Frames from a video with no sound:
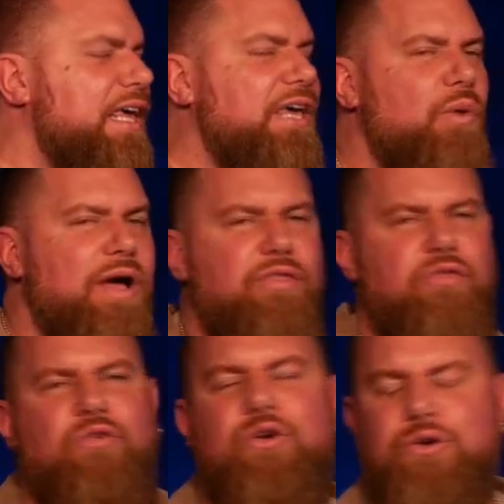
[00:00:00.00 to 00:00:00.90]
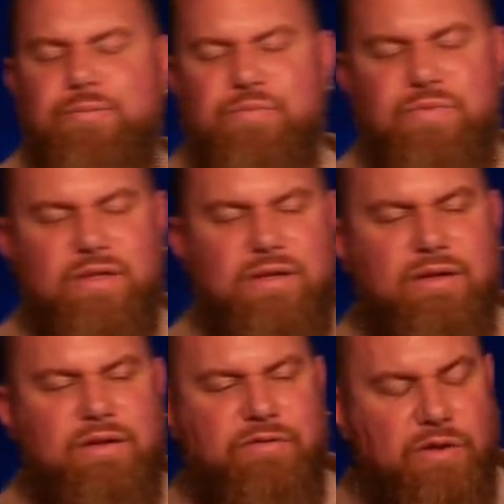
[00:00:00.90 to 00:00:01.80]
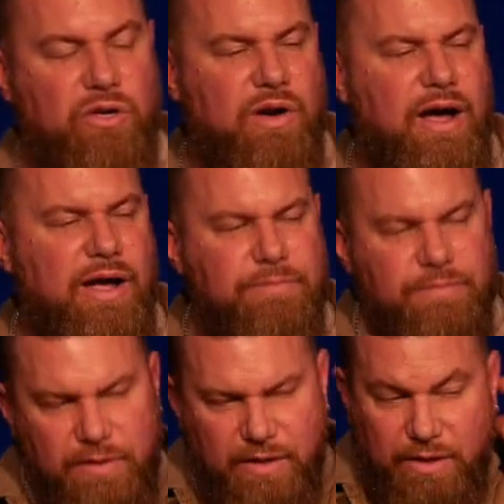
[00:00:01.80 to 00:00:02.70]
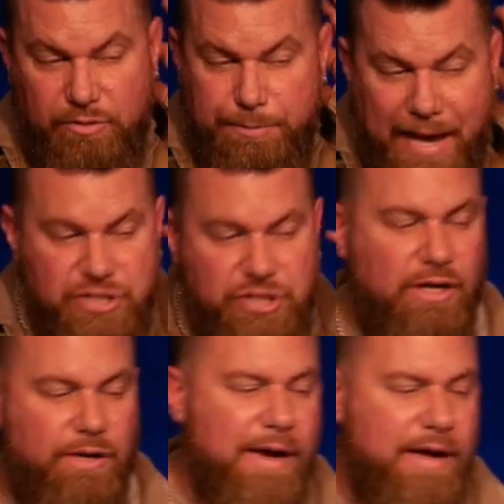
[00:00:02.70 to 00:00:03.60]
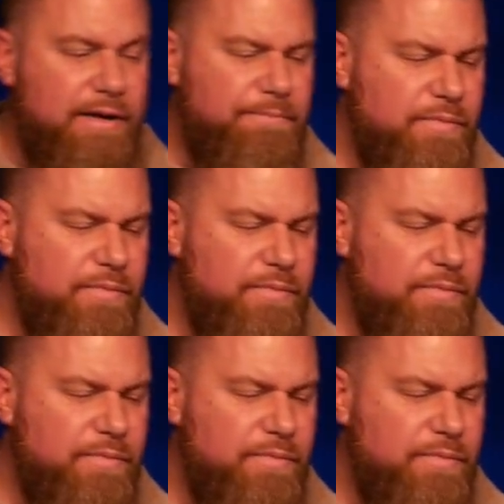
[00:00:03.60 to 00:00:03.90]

he went through for you and I, he was passionate about it.